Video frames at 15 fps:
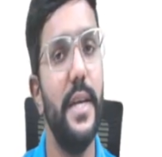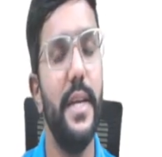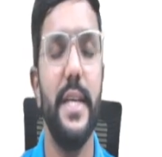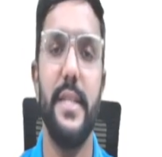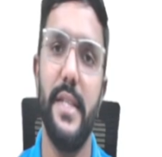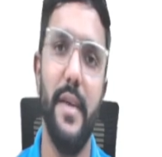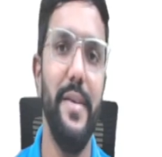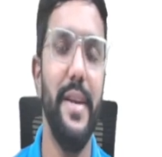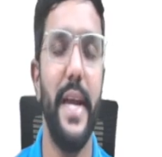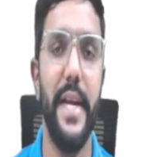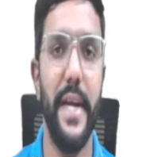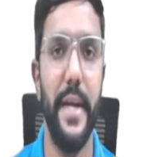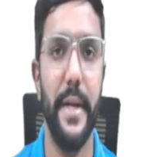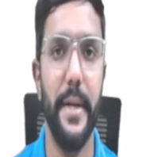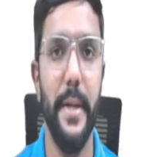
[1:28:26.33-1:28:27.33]
Yes, they will
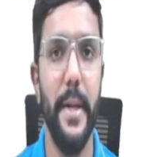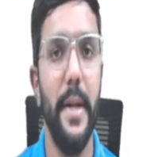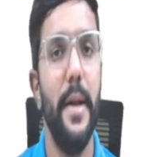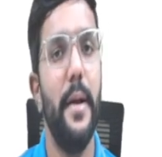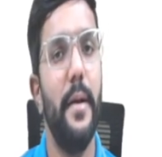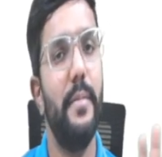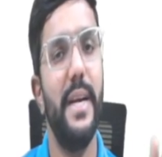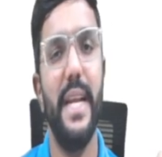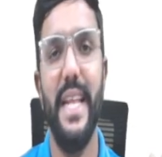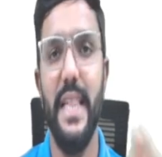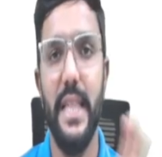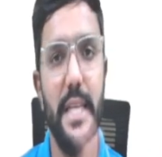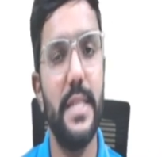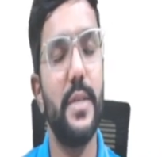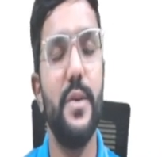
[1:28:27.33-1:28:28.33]
get it. But
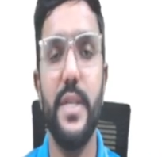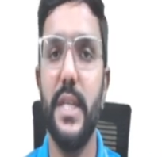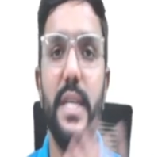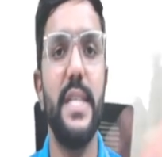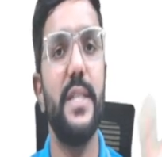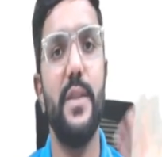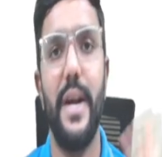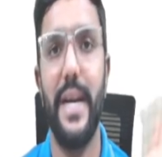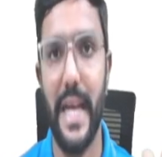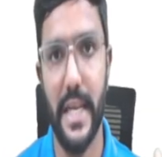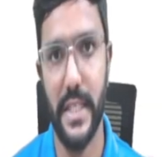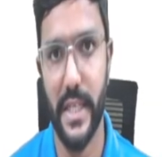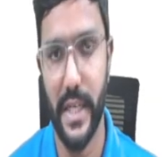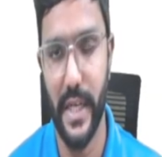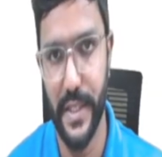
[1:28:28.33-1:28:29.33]
in this question, it is not
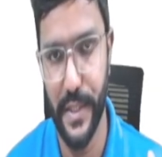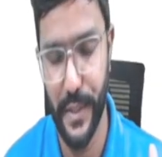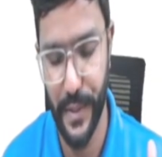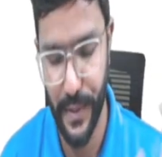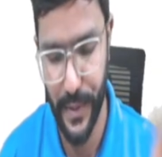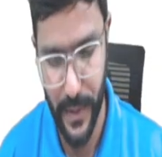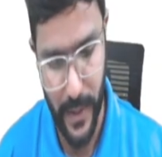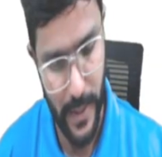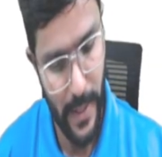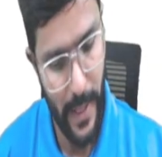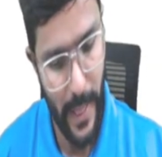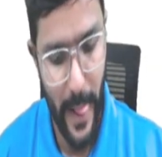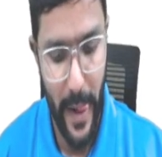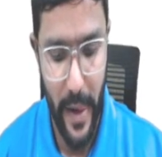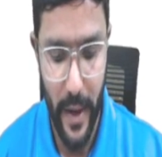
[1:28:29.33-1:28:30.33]
asked, guys.
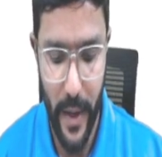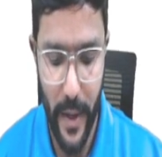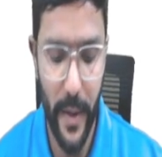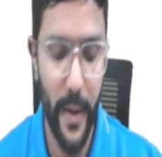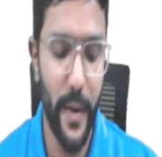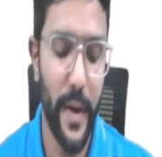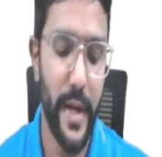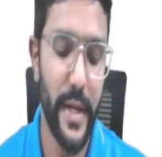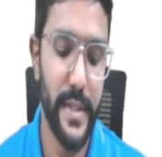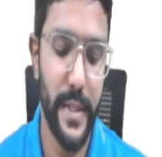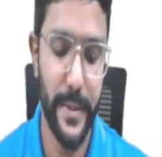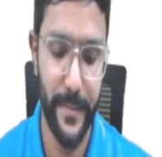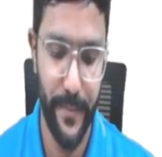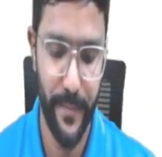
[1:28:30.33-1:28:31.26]
Okay, sir.